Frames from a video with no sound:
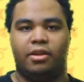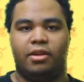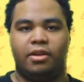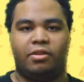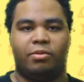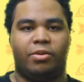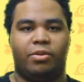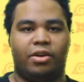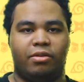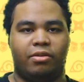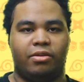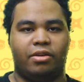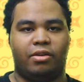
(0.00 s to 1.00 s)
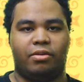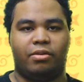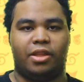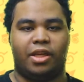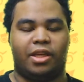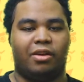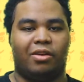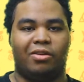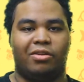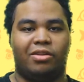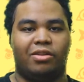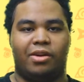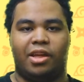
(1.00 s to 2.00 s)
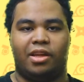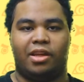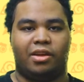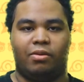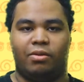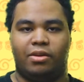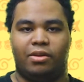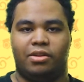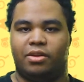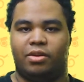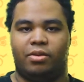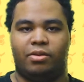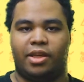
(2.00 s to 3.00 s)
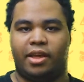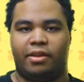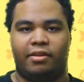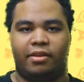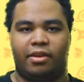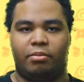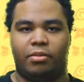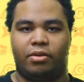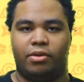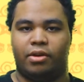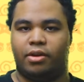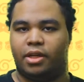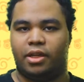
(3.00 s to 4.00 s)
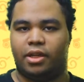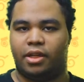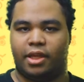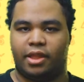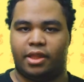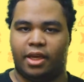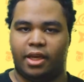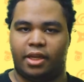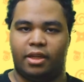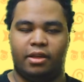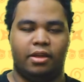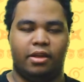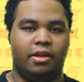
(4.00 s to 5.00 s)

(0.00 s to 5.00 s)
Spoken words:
Because we all know that Naruto ain't going to no KCM mode or nothing like that.